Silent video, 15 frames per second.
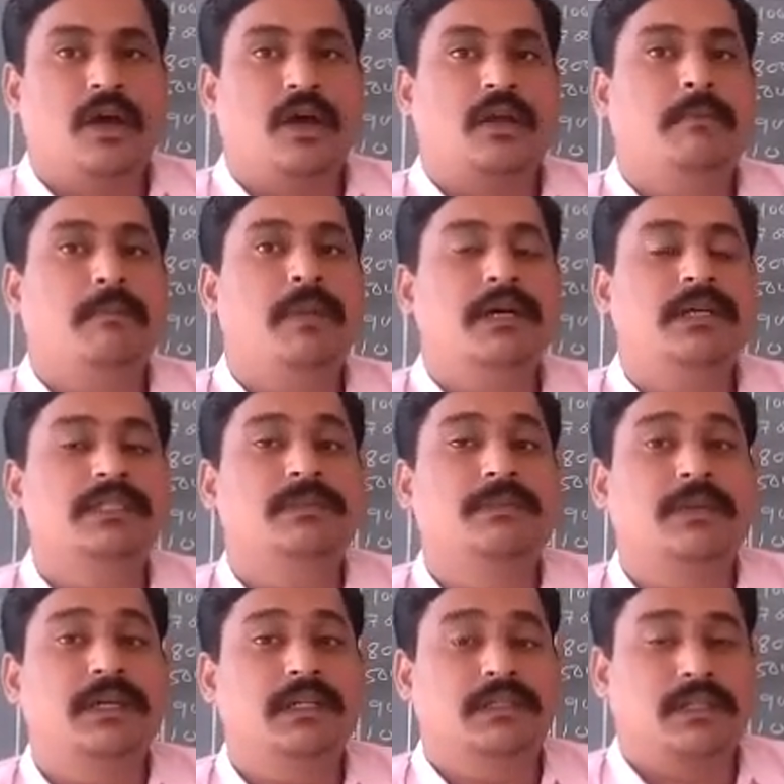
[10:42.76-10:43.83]
or births
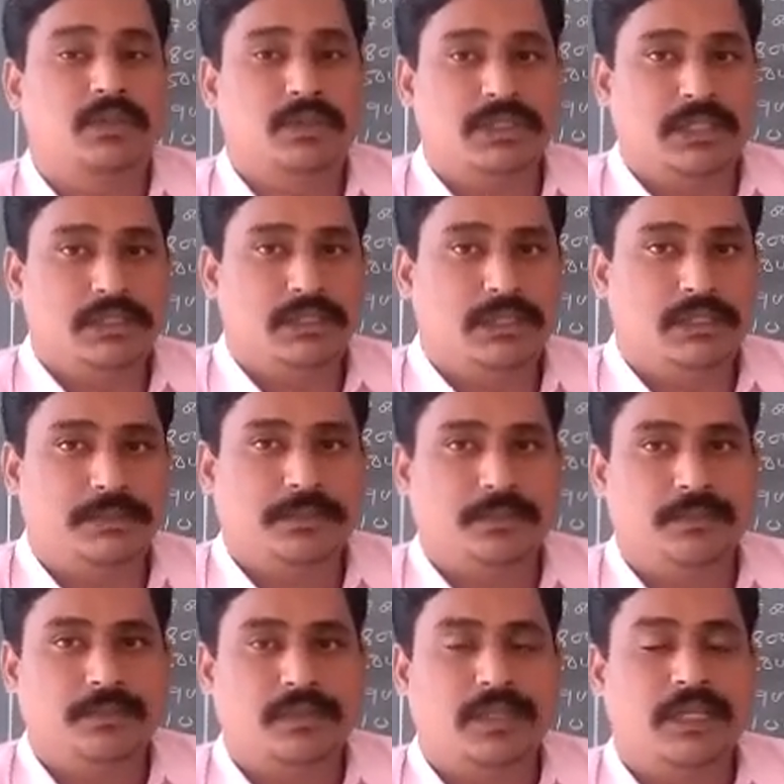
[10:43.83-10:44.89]
per 1000,
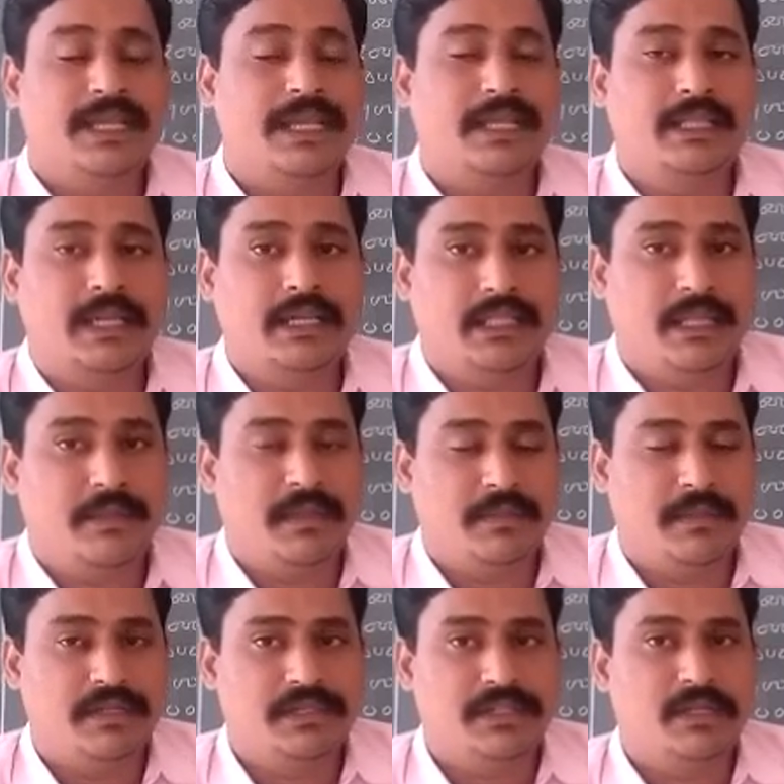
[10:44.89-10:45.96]
like that they may
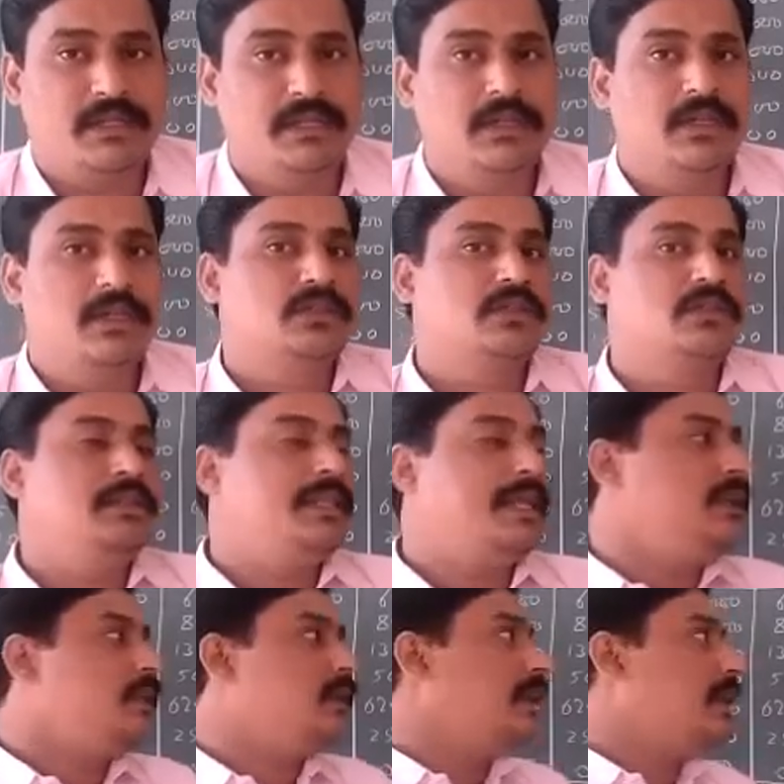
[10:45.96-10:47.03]
mention. So
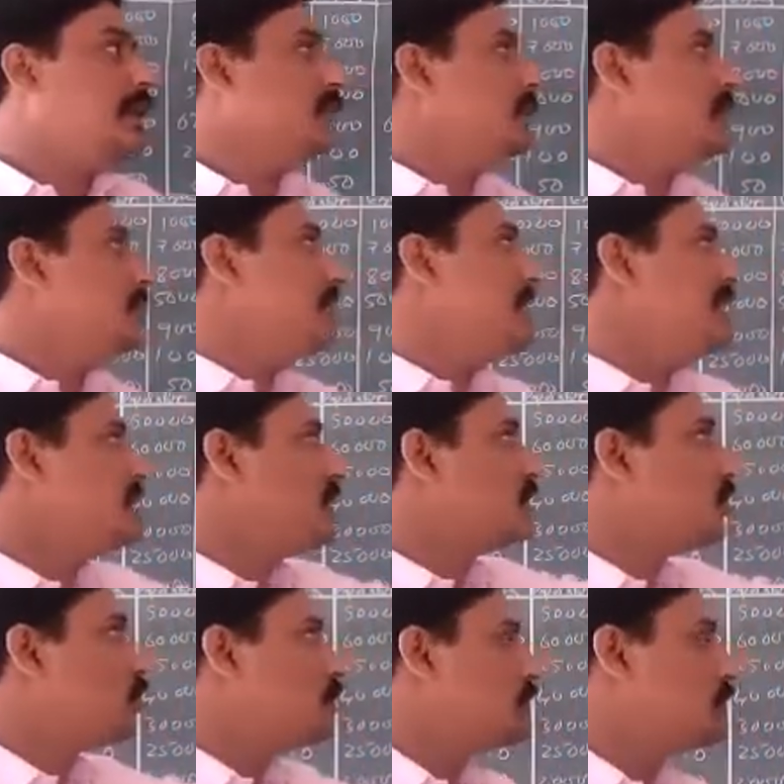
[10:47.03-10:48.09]
then directly make
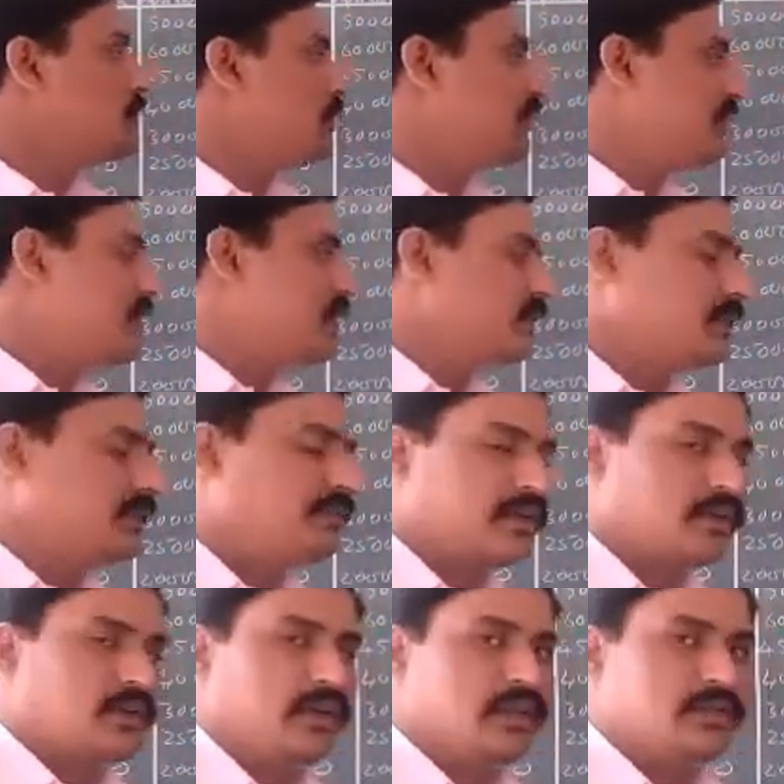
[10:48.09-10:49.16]
the total of
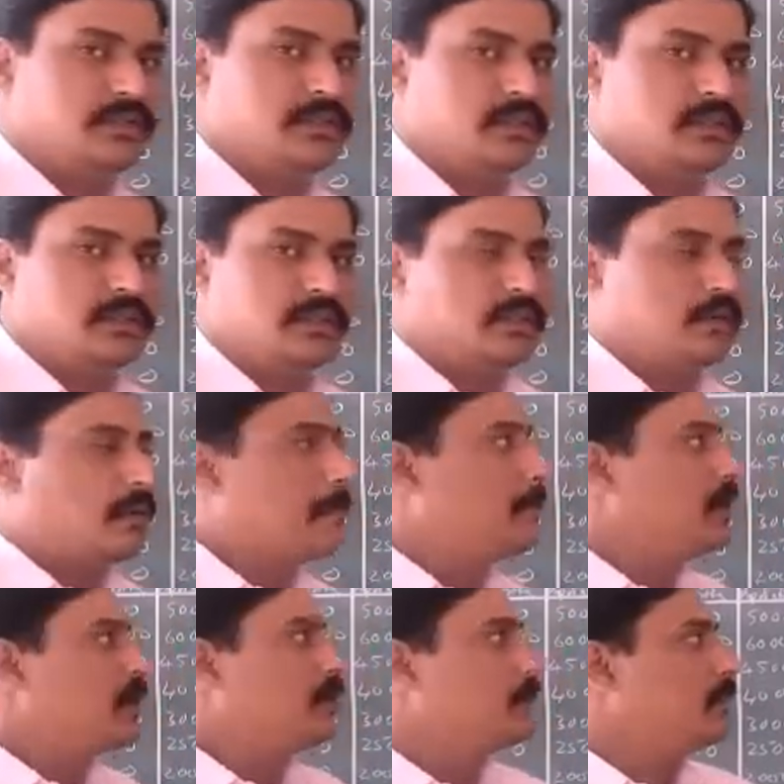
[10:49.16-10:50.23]
ASFR columns,
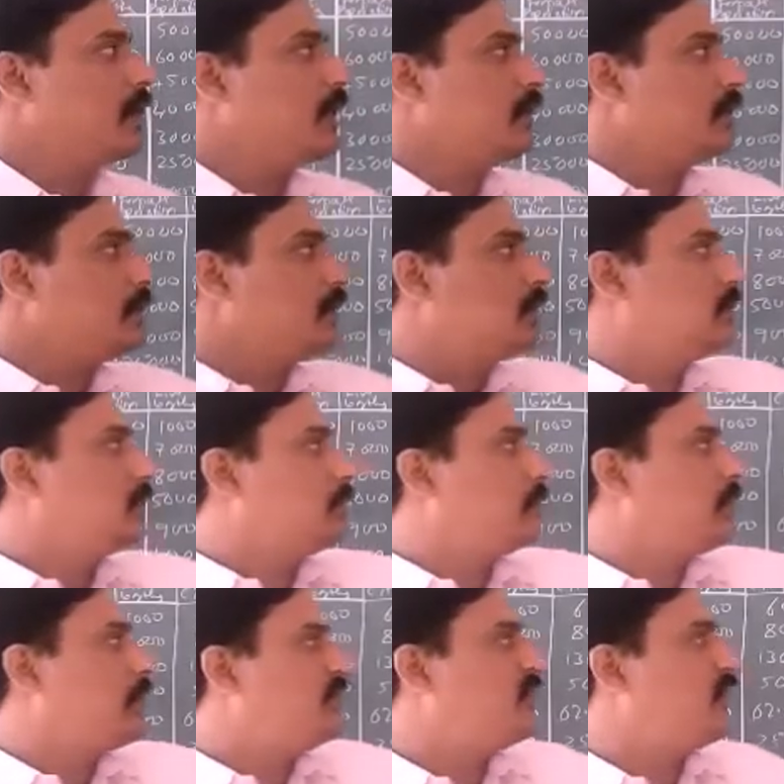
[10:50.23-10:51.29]
multiply
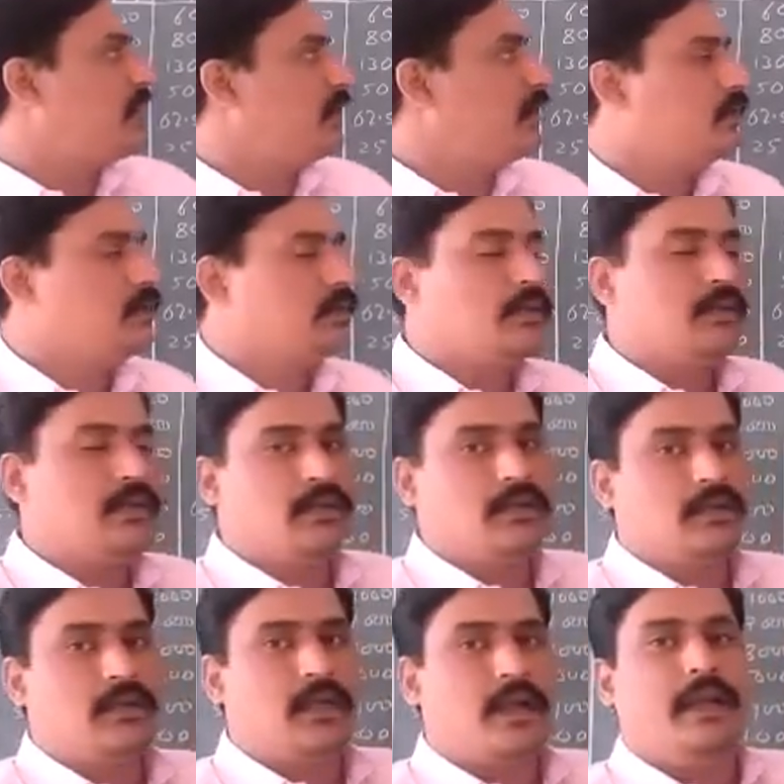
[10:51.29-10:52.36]
by 5
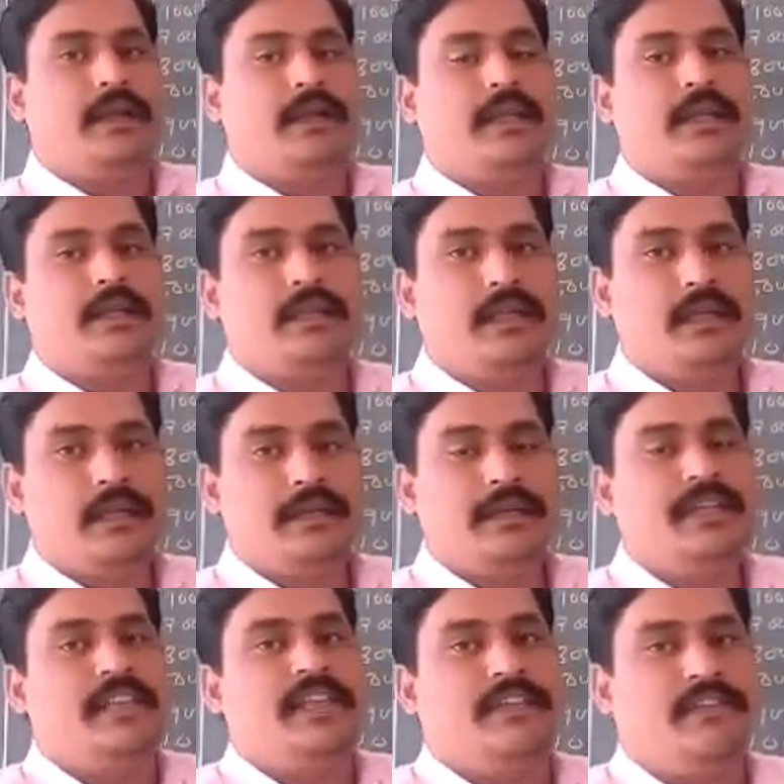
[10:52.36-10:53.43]
and get the
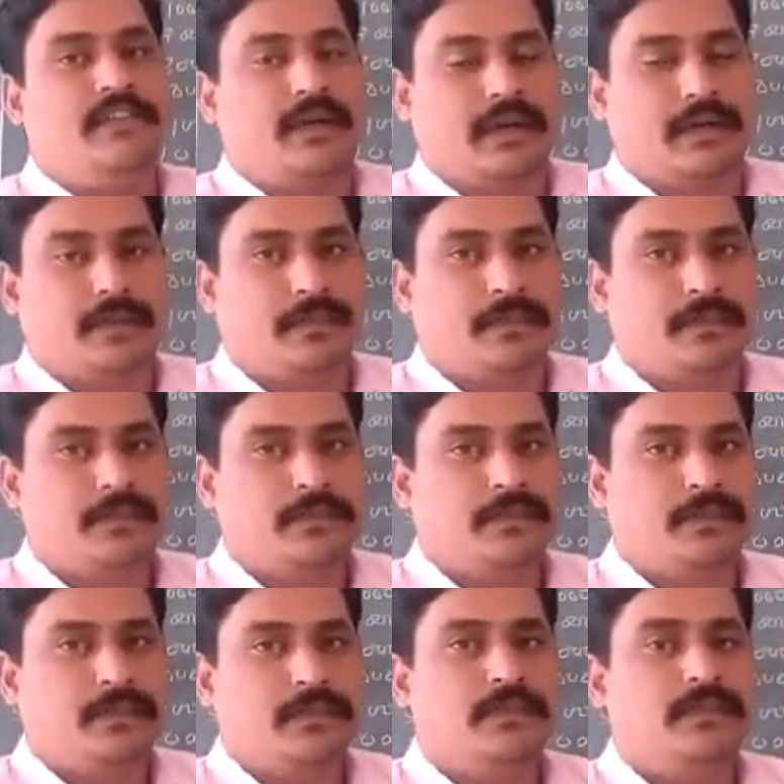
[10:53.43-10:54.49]
TFR.
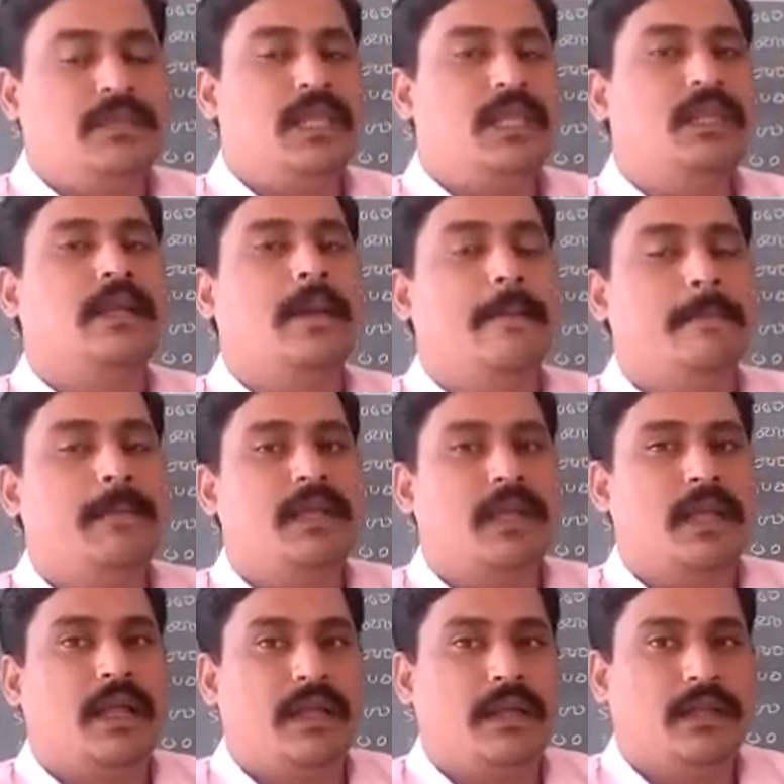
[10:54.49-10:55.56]
Then
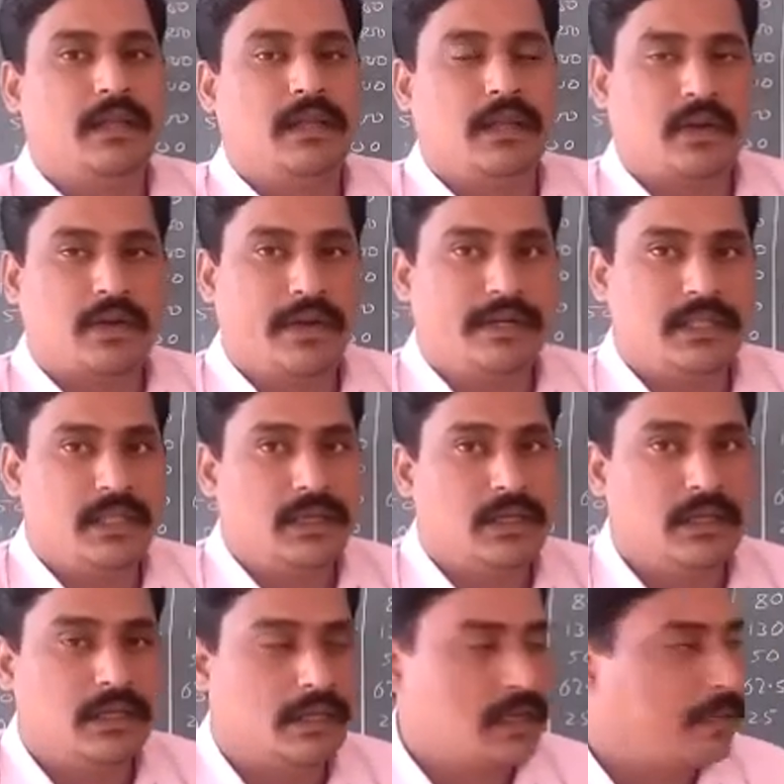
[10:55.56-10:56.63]
compare and write
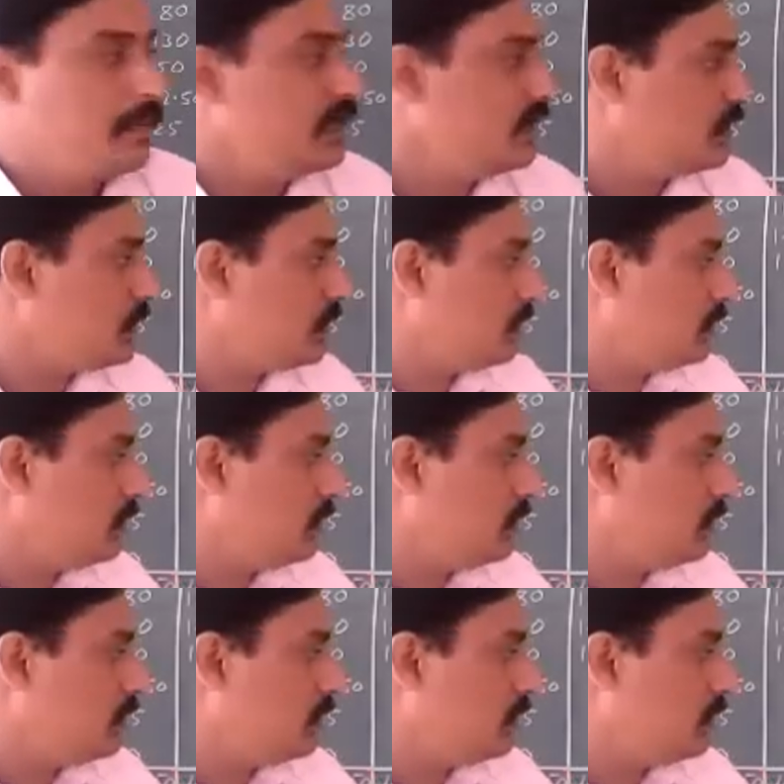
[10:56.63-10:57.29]
the comment